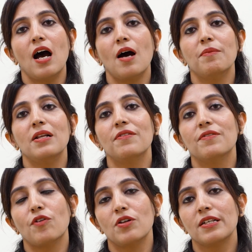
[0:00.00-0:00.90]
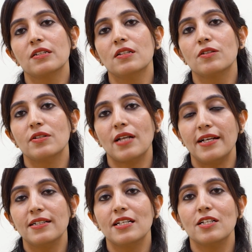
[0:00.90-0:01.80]
Amele follicle
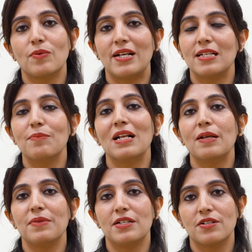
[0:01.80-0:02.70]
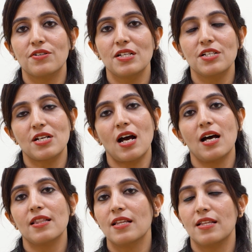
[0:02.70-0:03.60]
19-20 millimeter reach
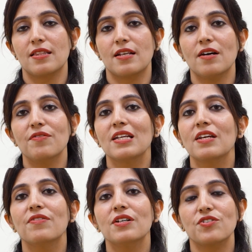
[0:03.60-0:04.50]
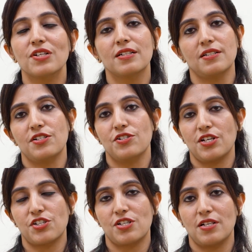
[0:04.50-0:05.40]
ad nantra we give a trigger
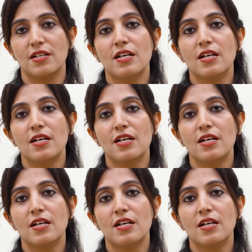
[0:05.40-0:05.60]
injection.